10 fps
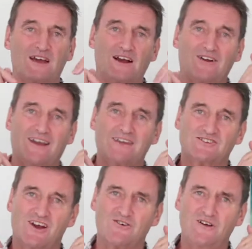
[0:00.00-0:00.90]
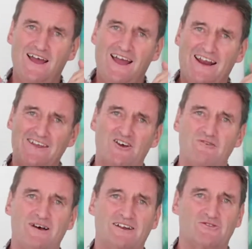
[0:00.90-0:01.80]
Okay, so how do you go
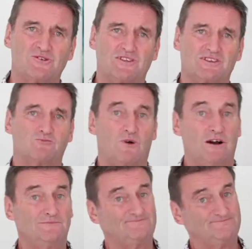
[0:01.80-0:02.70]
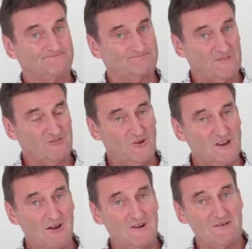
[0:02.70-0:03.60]
about doing this? Well, before
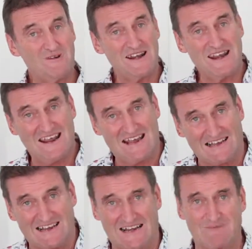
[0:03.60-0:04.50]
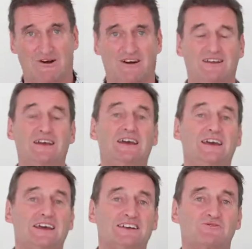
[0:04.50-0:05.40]
you go anywhere near anybody,
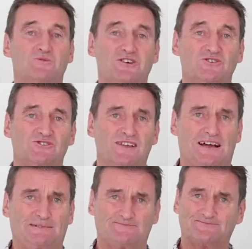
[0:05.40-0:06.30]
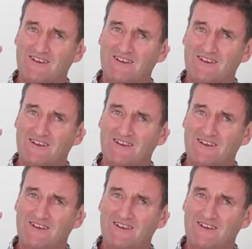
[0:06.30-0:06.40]
here's where you start.